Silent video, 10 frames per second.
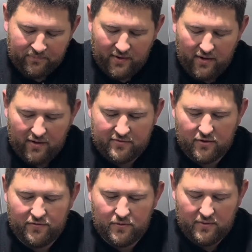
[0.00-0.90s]
So
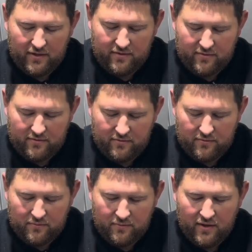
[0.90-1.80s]
if you need to
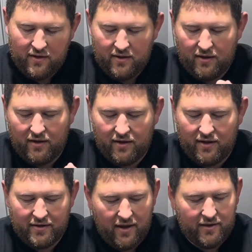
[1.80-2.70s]
do
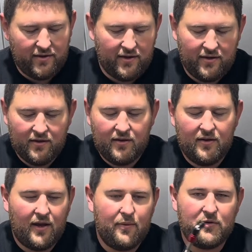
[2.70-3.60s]
a 90,
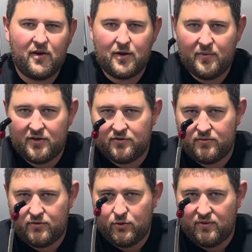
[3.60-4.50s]
I would
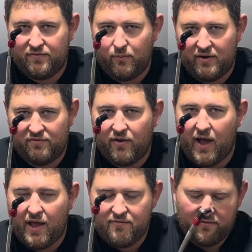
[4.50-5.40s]
recommend do a
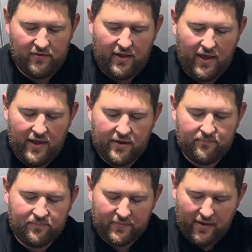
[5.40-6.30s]
45 if you
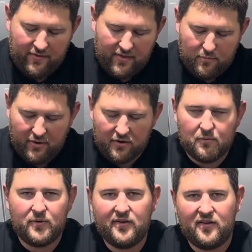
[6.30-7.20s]
can. And then the bigger
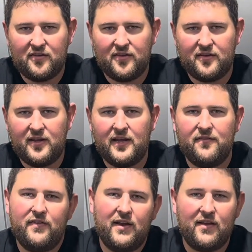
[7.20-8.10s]
one is the
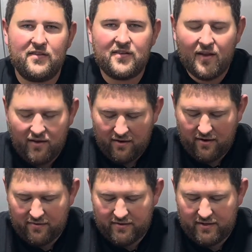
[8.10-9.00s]
T-fittings.
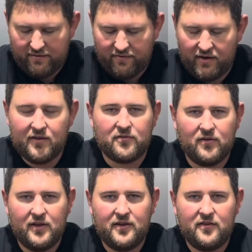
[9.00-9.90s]
The T-fittings
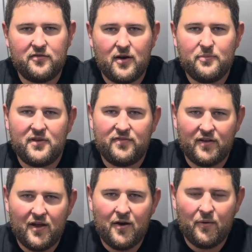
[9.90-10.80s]
really disrupt the
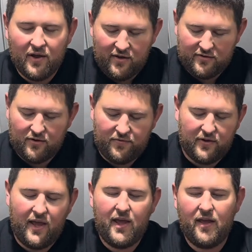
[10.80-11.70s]
flow. So if you
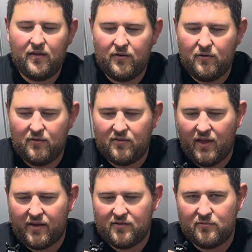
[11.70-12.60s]
can, use
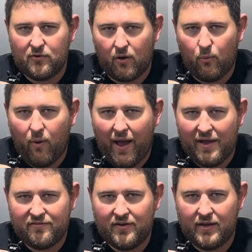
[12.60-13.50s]
like some sort of
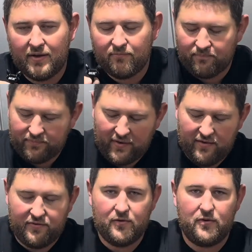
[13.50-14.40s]
Y-fitting
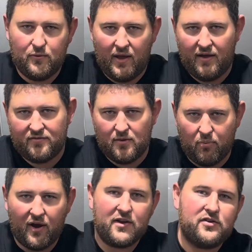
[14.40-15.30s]
if you do have to
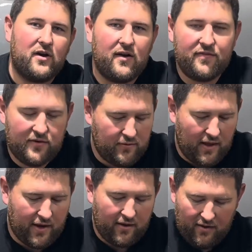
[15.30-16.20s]
branch off to,
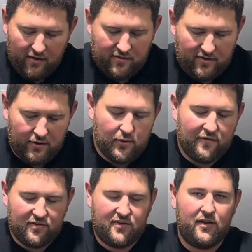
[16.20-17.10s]
like, say you
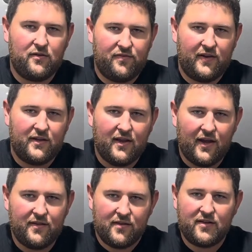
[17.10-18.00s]
have a single feed
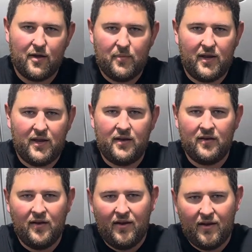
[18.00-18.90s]
line that's coming in
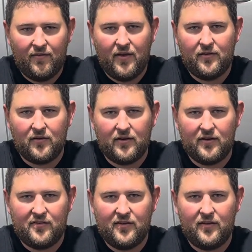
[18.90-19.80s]
and then you're
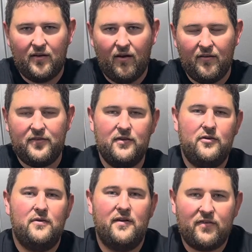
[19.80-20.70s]
gonna send it off to
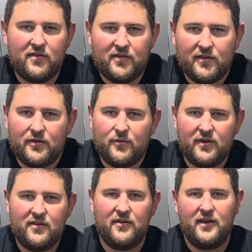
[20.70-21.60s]
two different
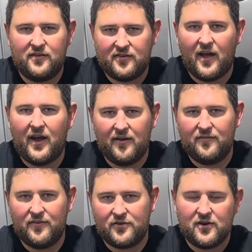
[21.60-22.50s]
solenoids on each side
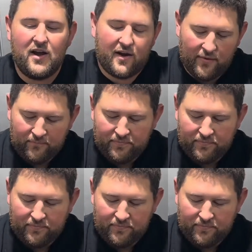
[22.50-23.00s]
of the truck.